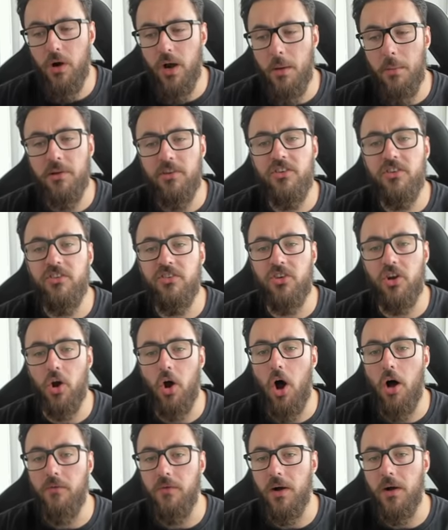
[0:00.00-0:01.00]
I'm actually just going
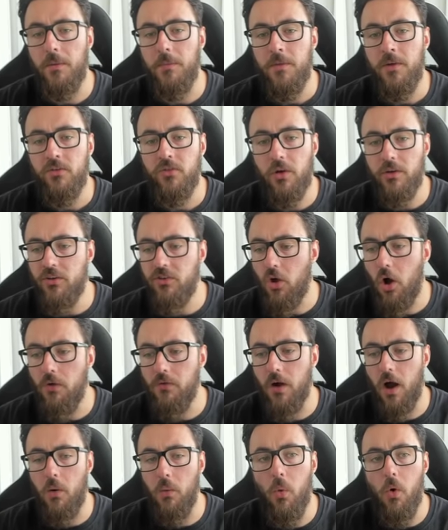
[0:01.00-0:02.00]
to hover. So I just
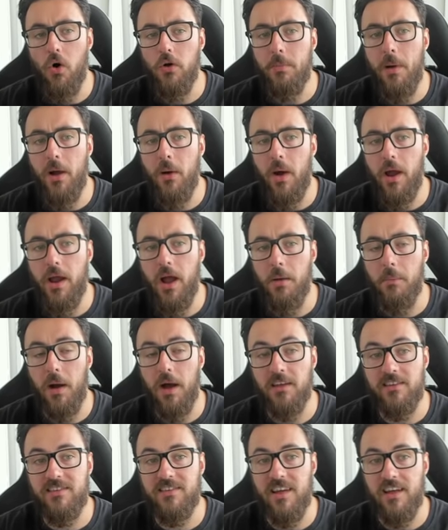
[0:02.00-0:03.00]
hover. I walk my way up.
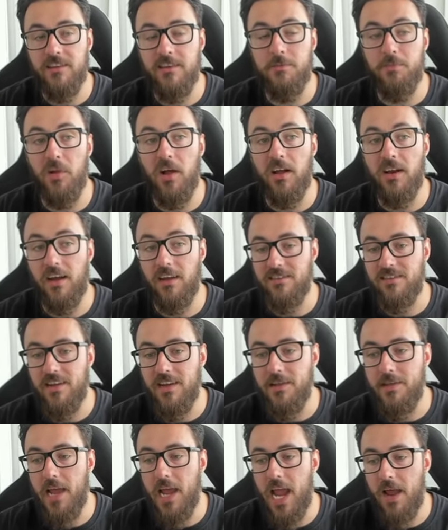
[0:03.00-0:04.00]
I sense blood. I
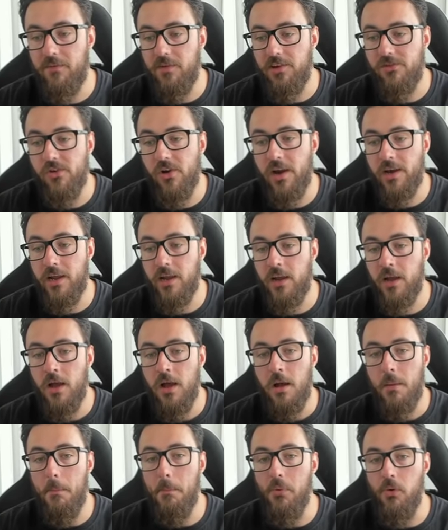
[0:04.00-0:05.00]
see they're heavy trading.
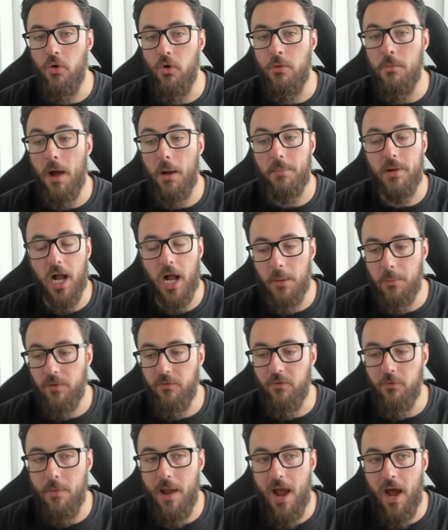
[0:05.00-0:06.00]
Boom. I'm coming
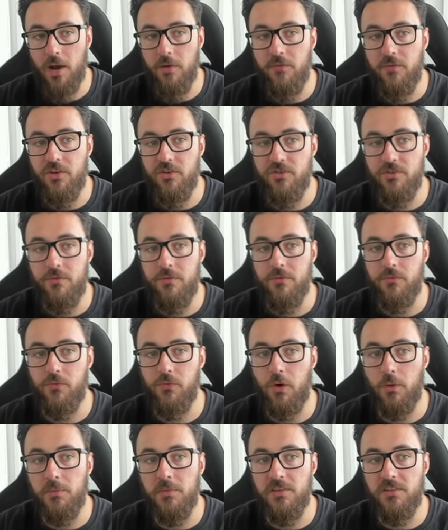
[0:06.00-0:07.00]
from out of vision
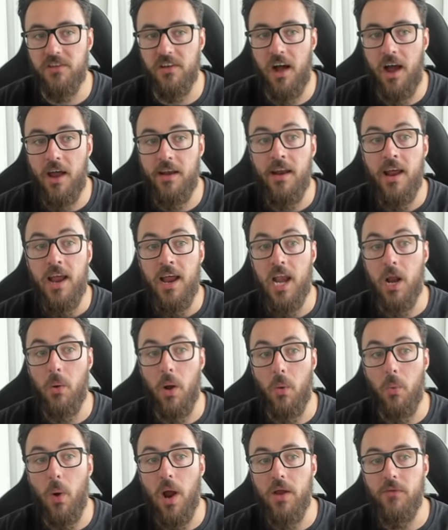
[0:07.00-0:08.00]
from the side. Now
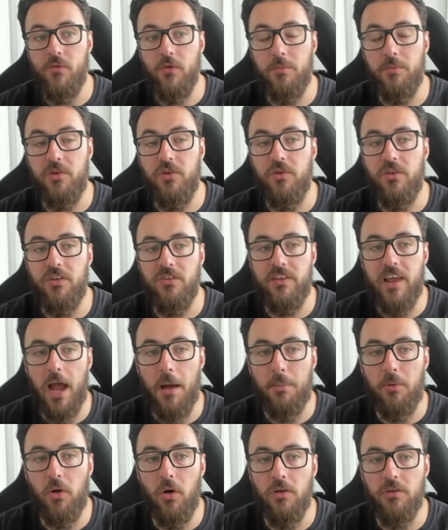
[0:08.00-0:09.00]
I wait for him to use his
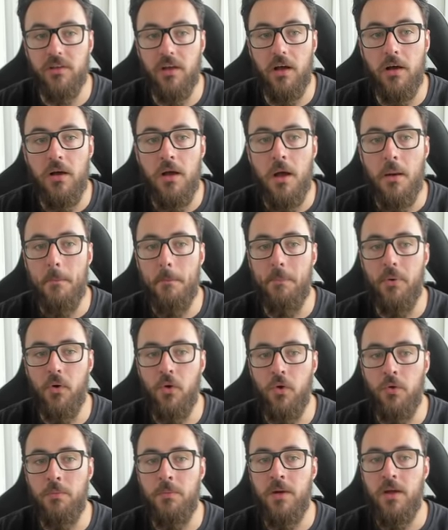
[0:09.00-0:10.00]
gap closer.
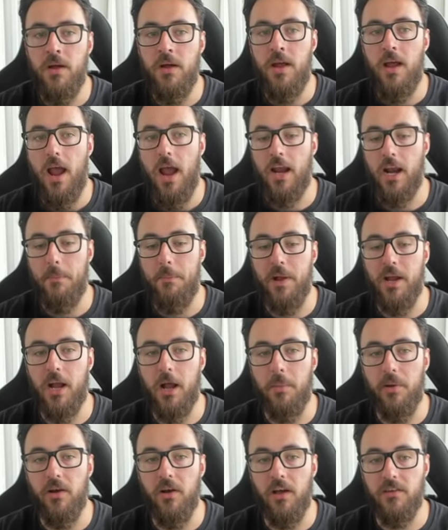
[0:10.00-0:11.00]
Boom. And I pick
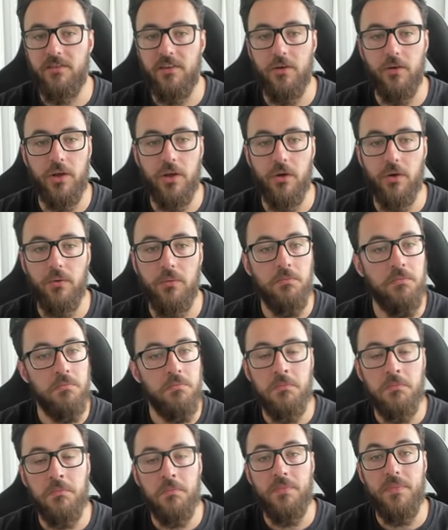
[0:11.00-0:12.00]
up a nice little kill.
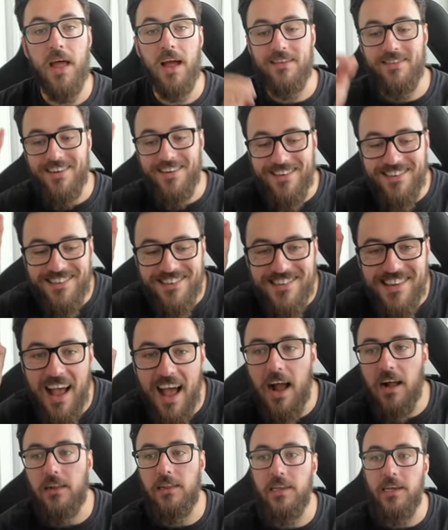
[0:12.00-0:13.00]
That's
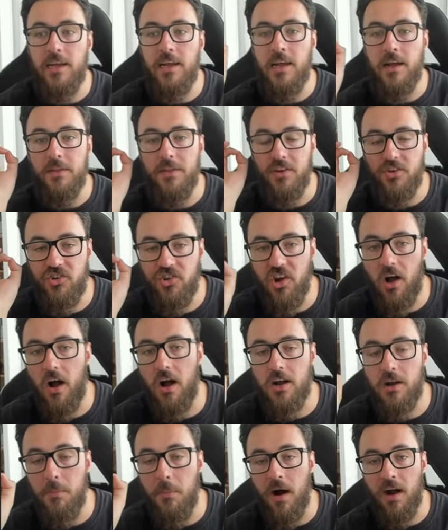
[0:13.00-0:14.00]
exactly the
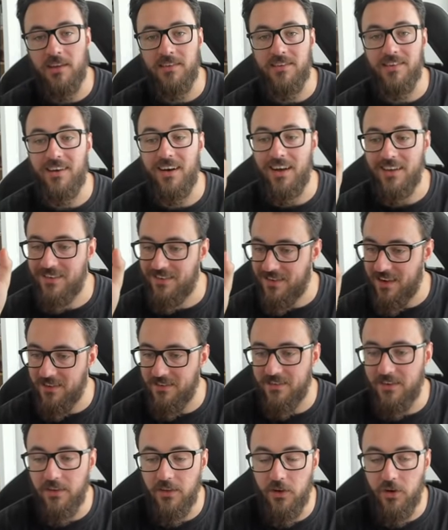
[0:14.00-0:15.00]
shark mindset. I
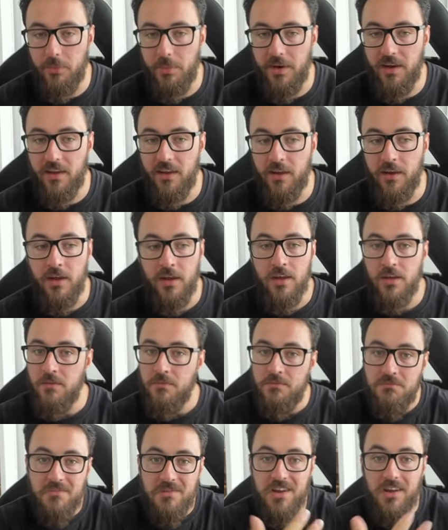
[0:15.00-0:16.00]
sensed a little bit of,
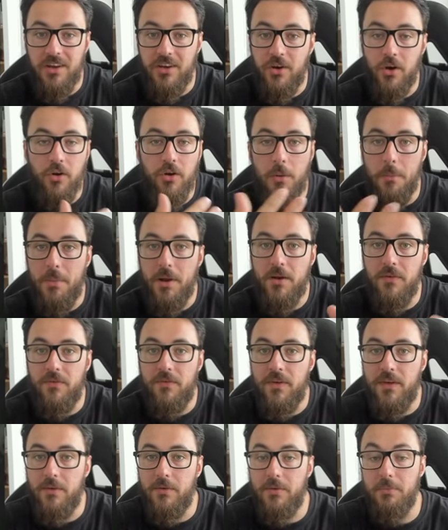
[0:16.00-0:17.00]
you know, a bit
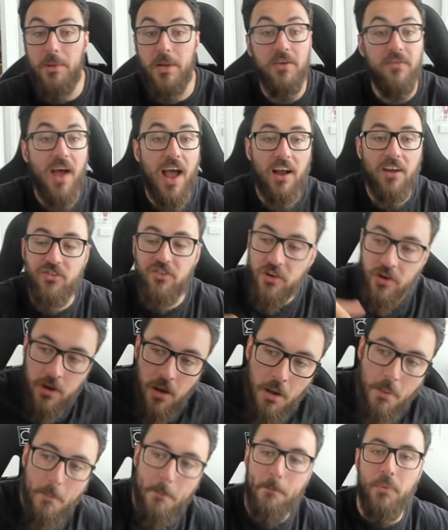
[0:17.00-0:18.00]
of a bit of
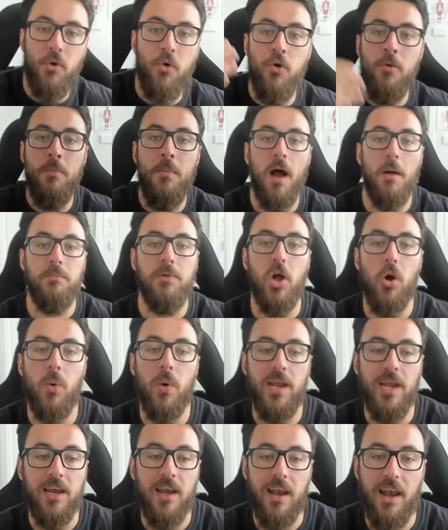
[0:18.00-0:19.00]
action. Boom! I'm
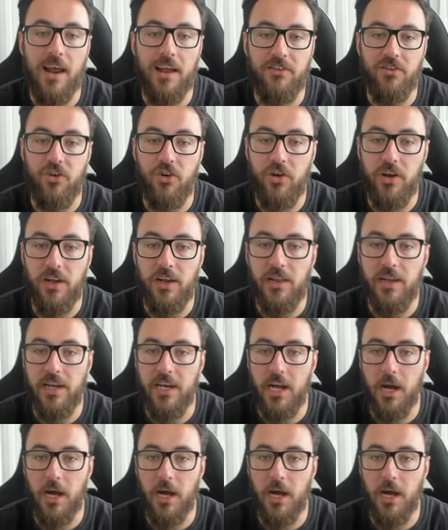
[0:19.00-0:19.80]
going in and executing, cleaning